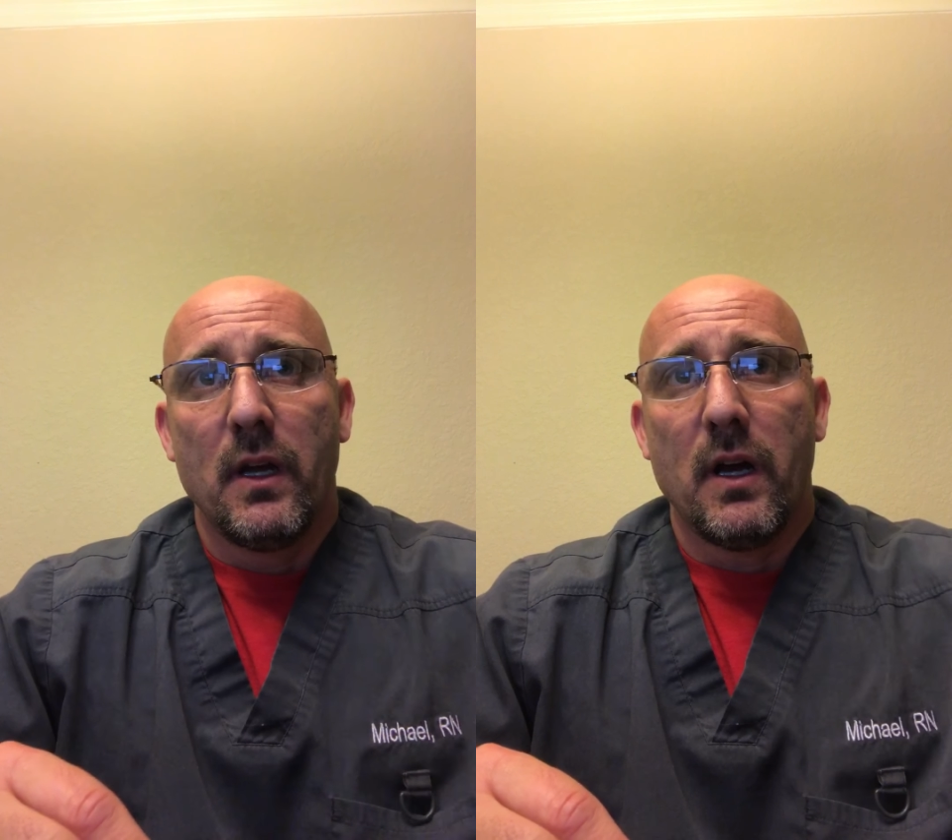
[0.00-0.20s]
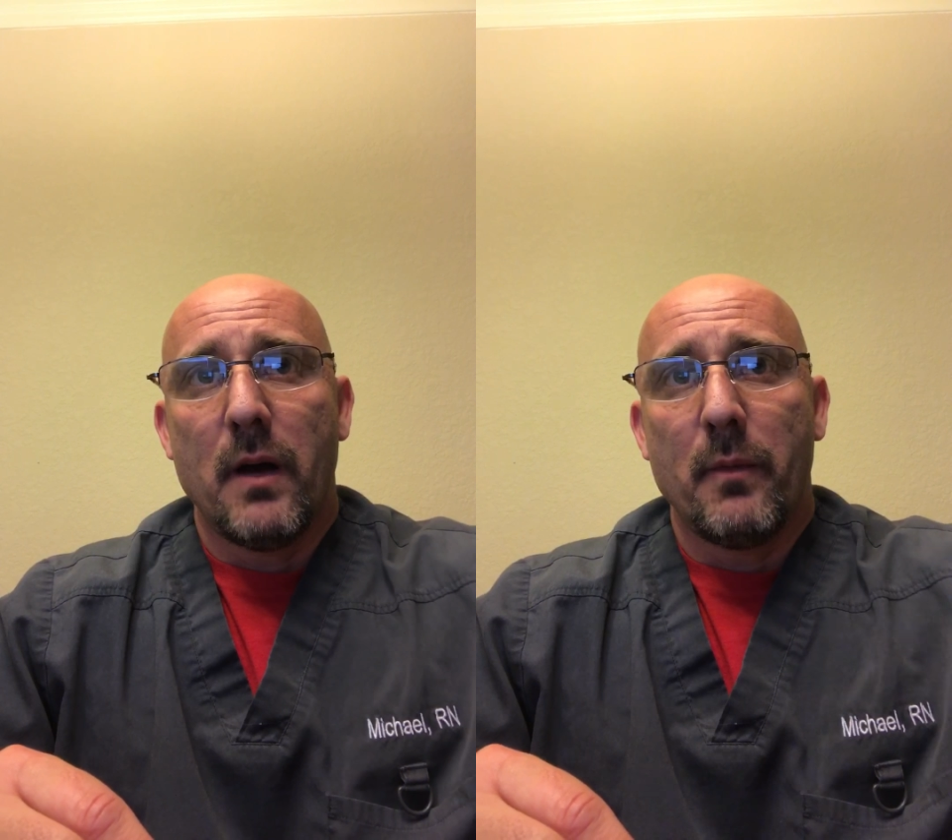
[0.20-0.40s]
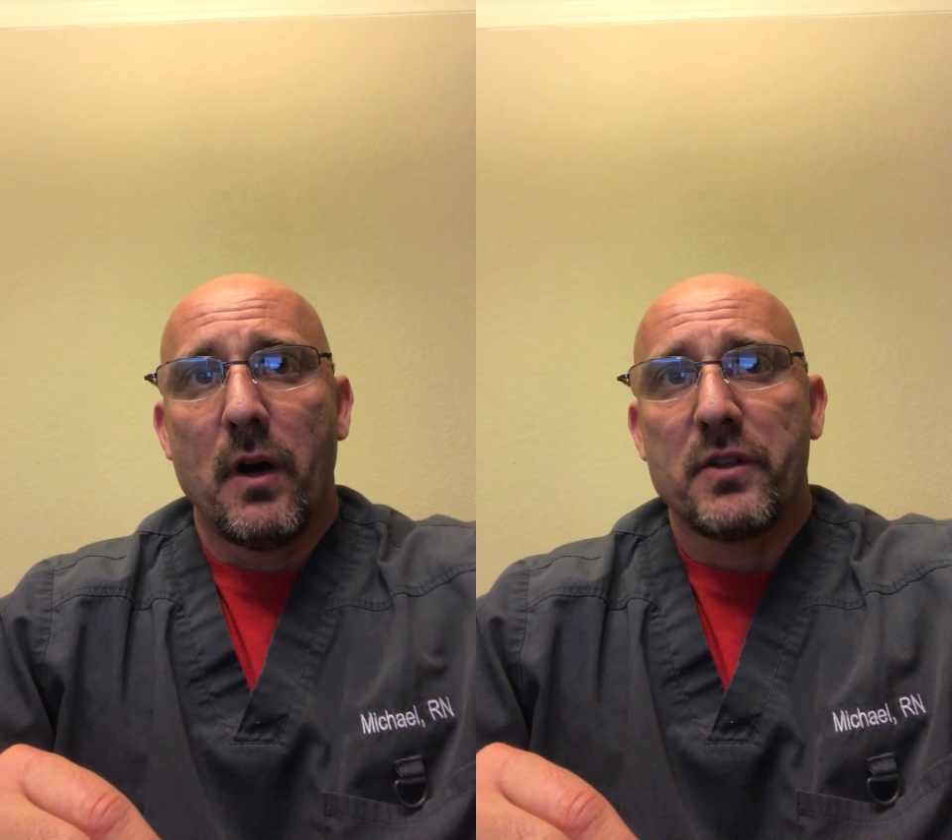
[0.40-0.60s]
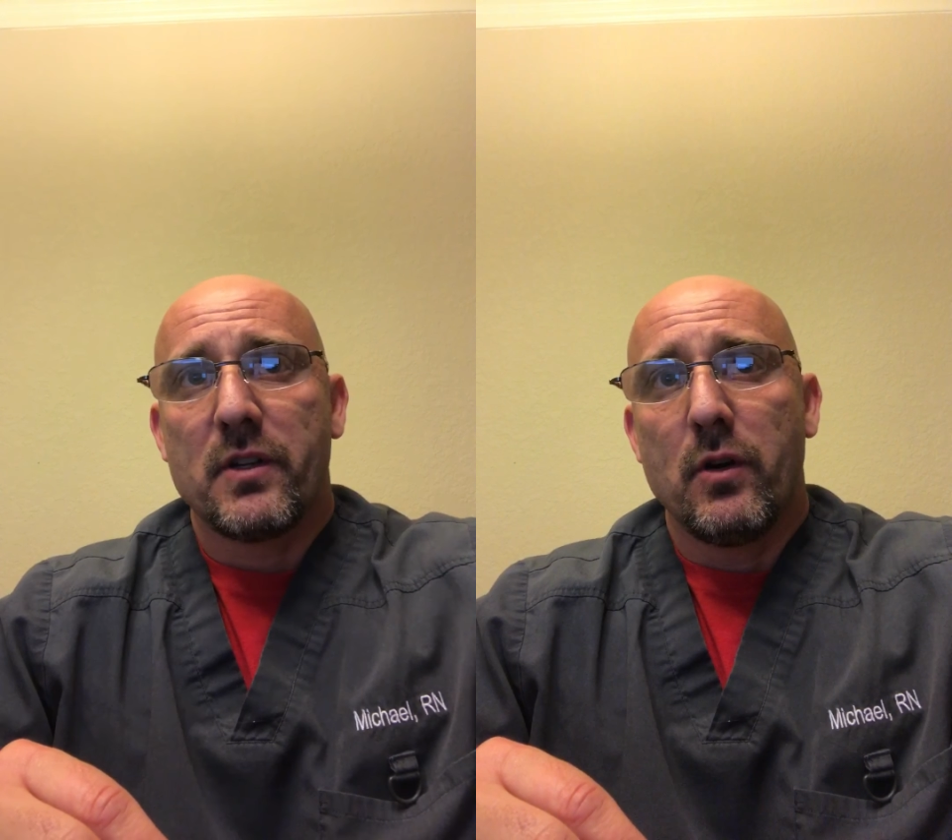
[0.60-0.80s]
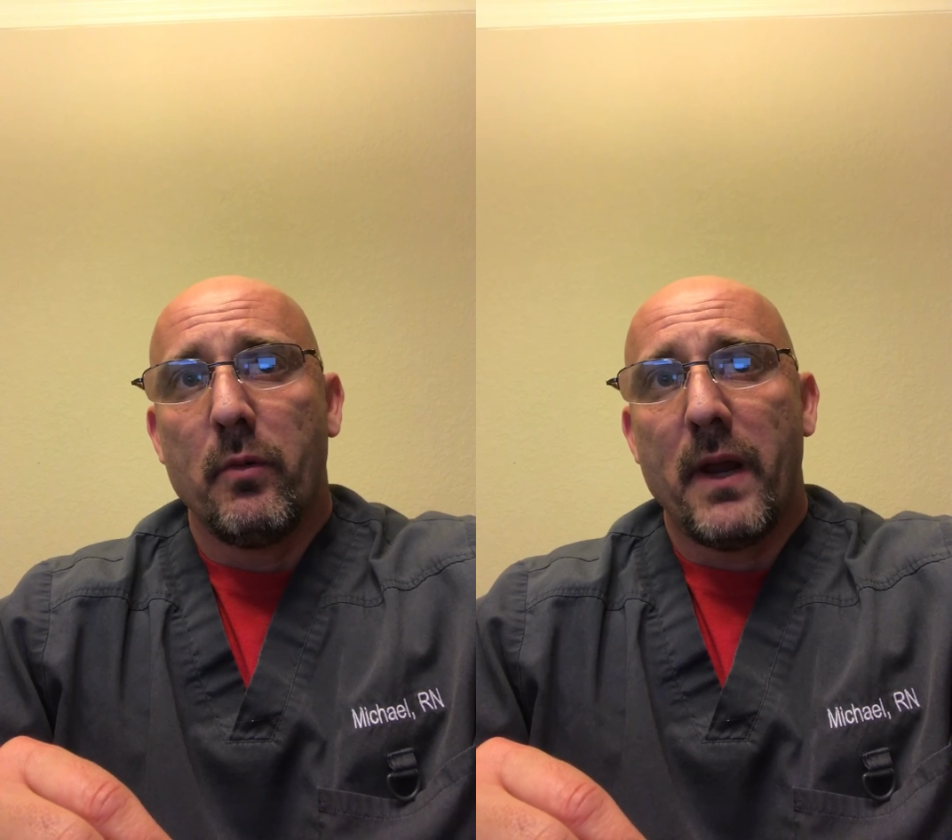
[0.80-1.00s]

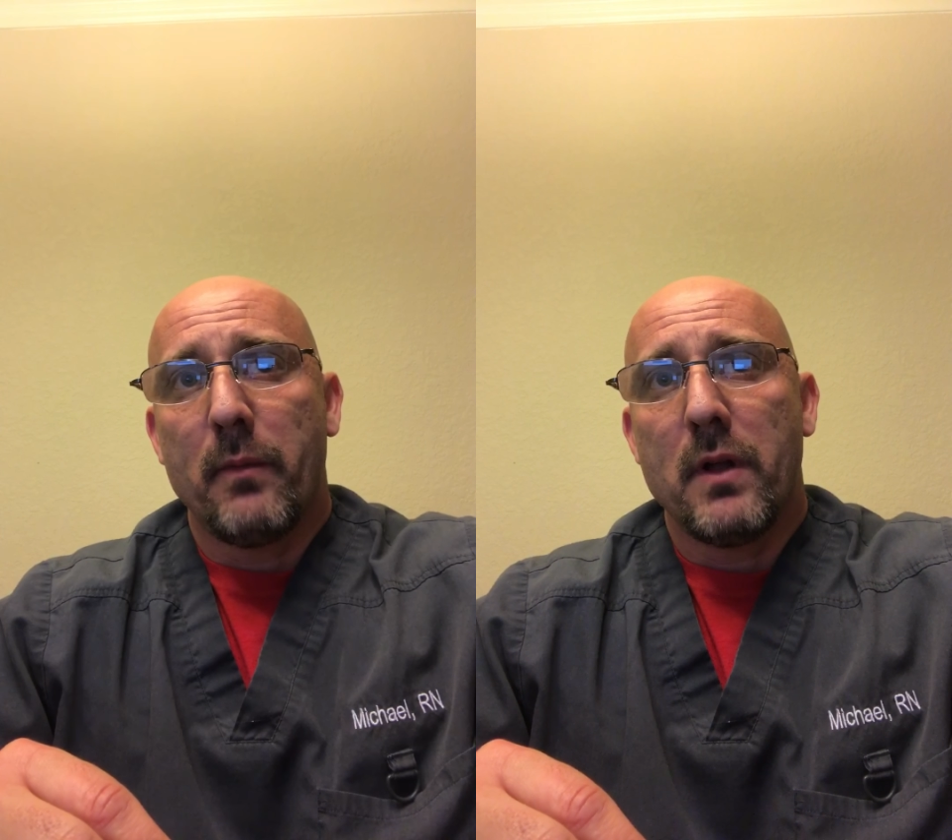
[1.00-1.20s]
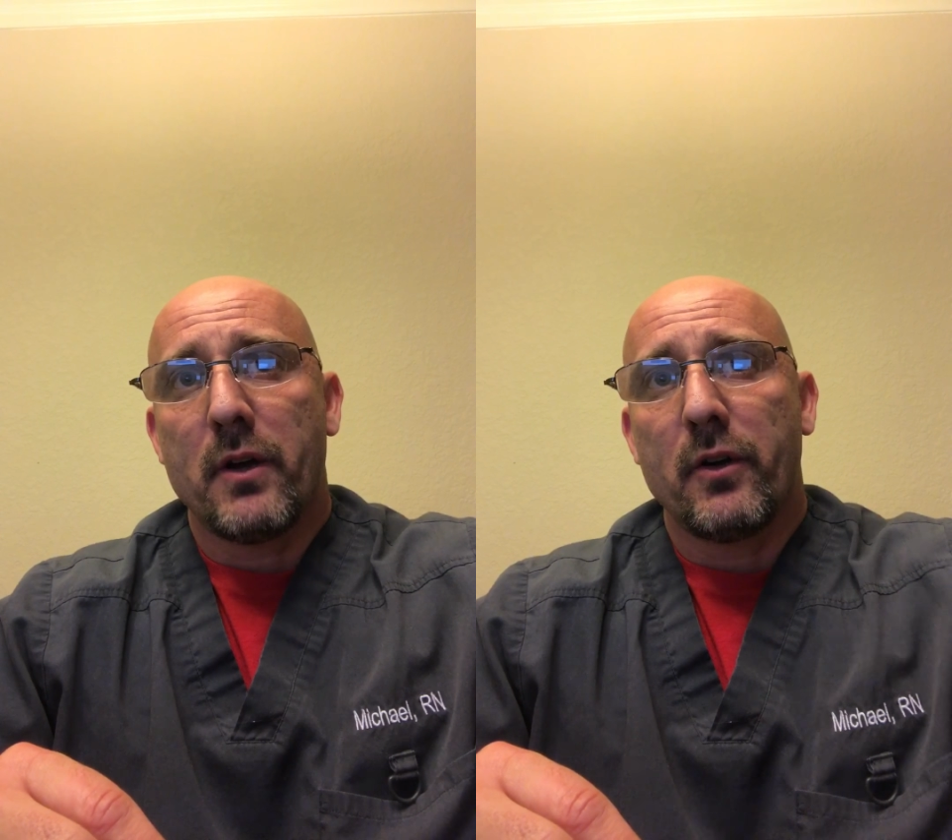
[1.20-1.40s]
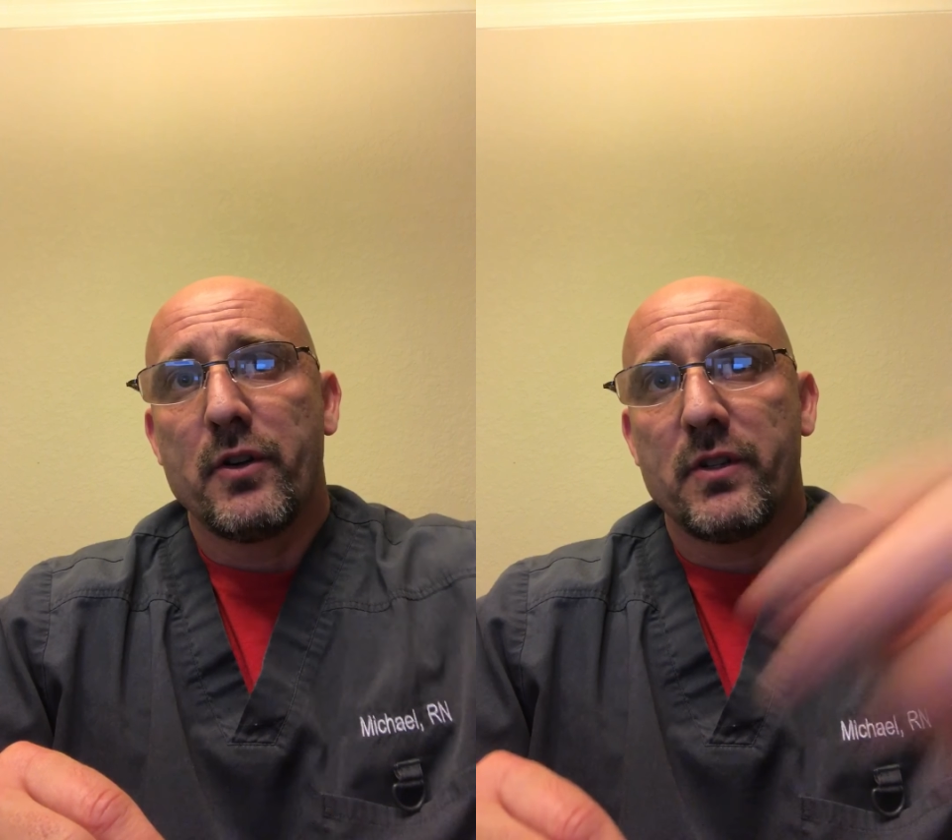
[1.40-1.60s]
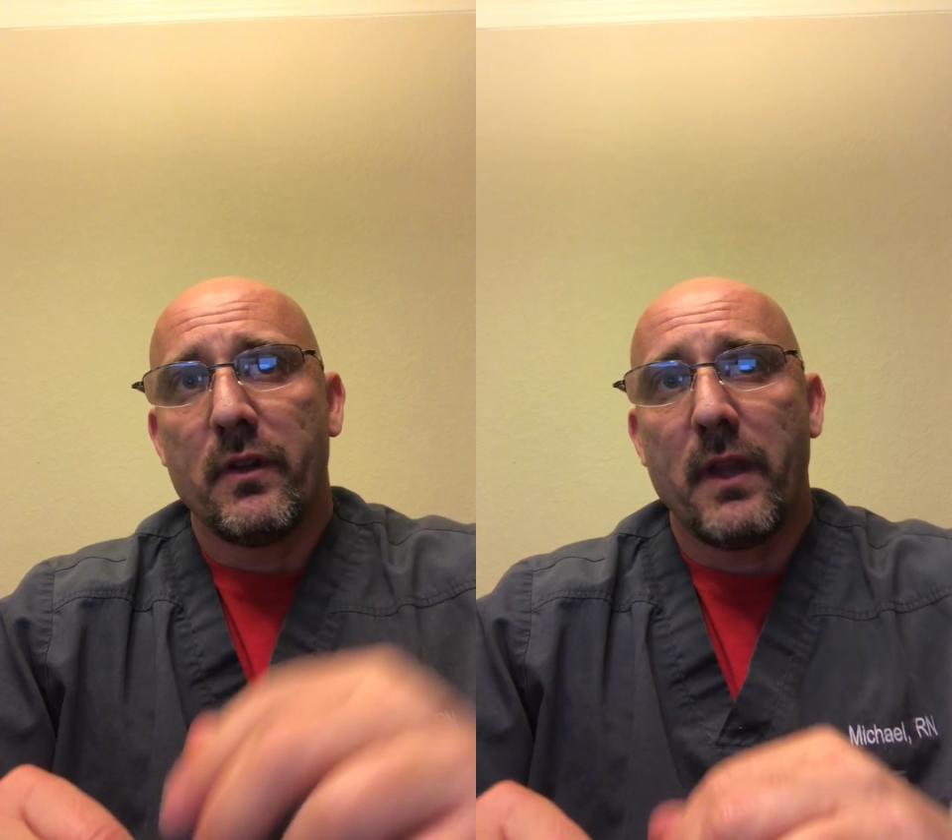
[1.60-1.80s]
Also, beta blockers,